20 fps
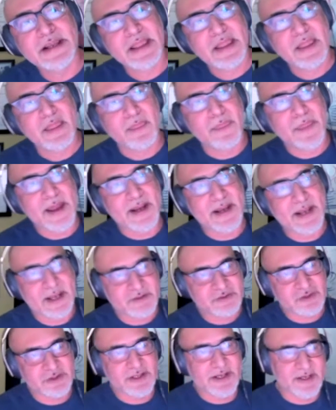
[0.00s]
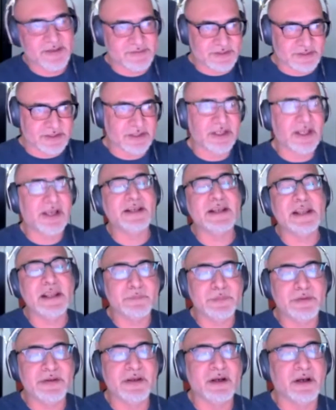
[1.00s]
that actually has the client
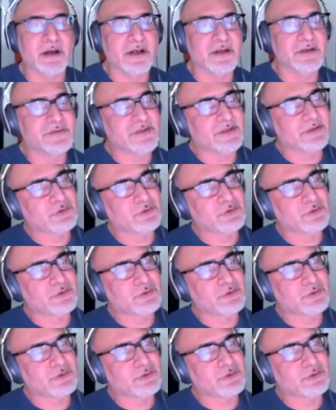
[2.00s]
APIs that